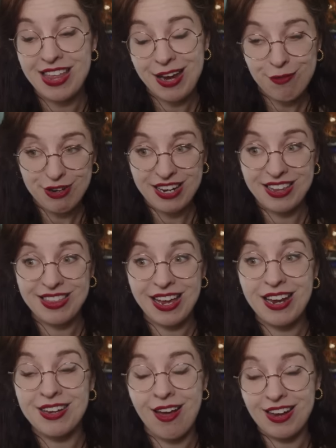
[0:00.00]
Thankfully,
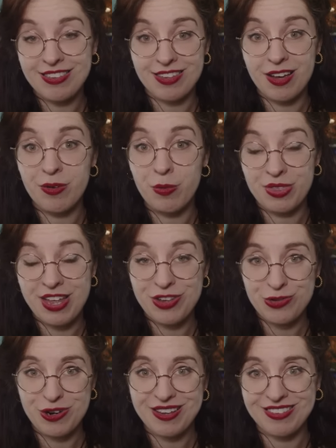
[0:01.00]
they are nicer with their
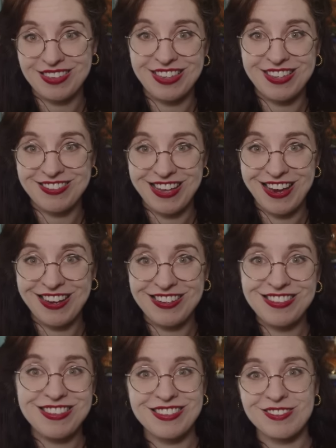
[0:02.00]
tricks these
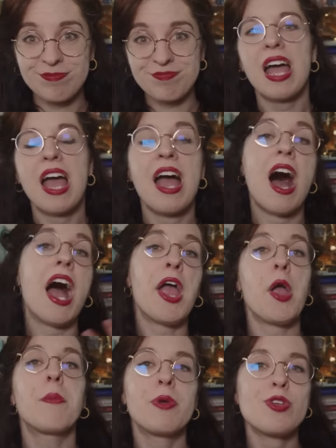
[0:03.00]
days. I
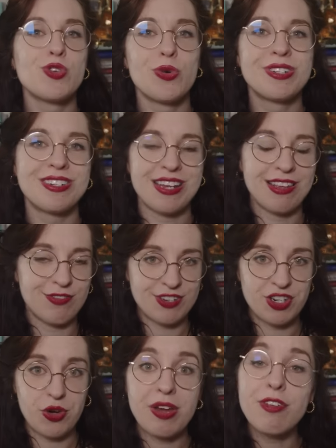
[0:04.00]
hope you enjoyed today's
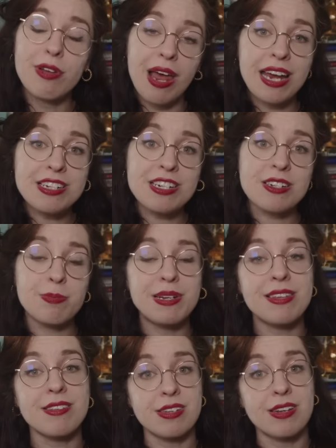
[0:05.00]
video. If you liked it,
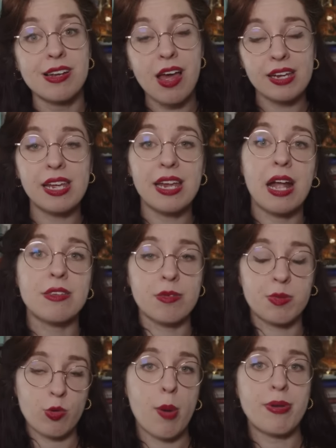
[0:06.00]
please consider liking and
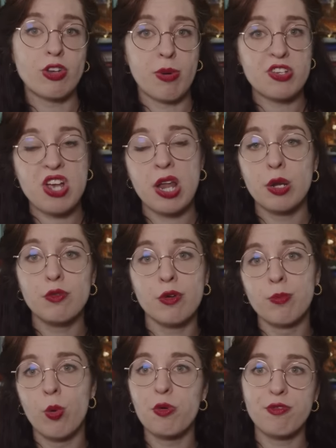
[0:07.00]
subscribing to my channel
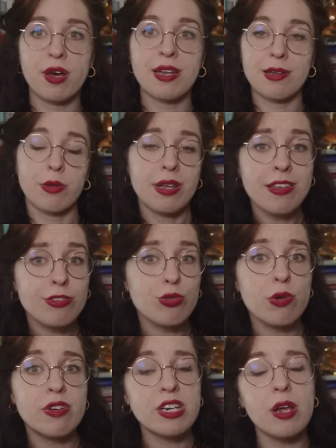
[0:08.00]
for more fun little
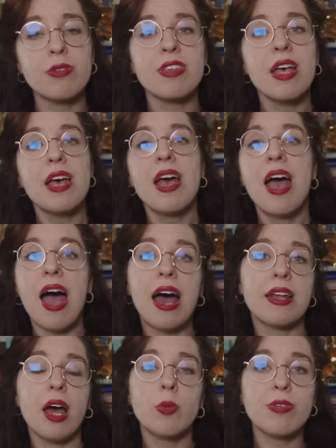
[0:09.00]
history videos,
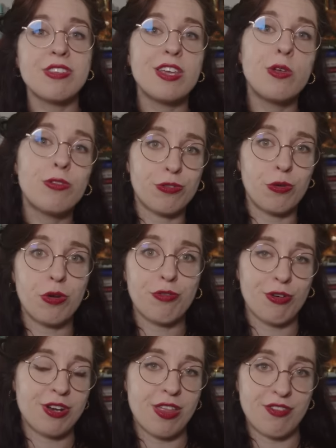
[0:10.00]
and I will see you soon
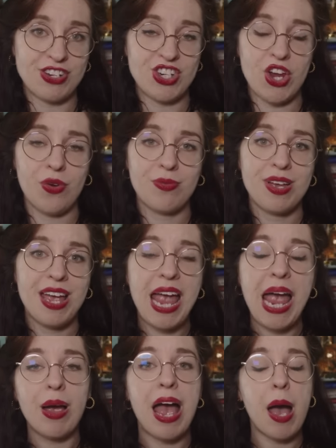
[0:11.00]
for another video.
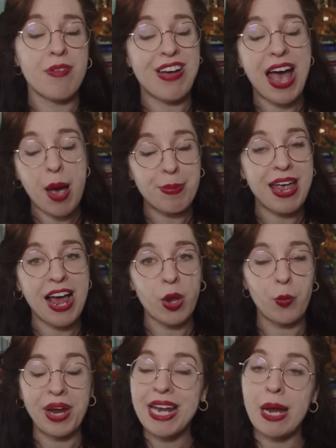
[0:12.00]
Have a happy
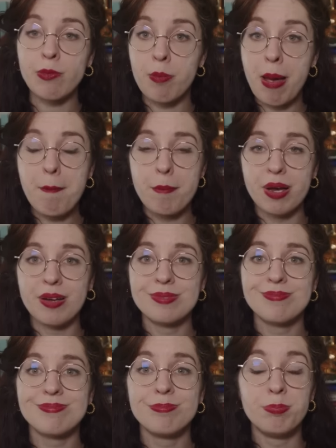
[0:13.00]
Halloween, and remember,
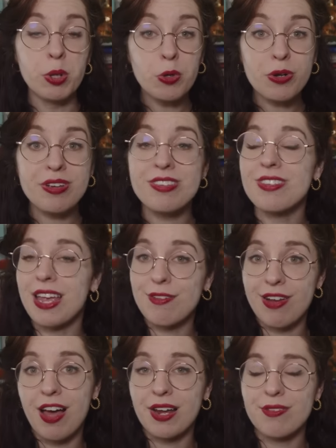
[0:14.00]
books
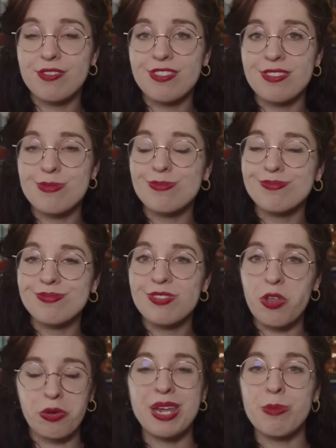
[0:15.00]
save lives,
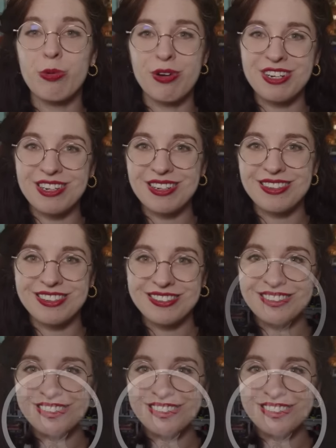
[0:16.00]
so keep reading.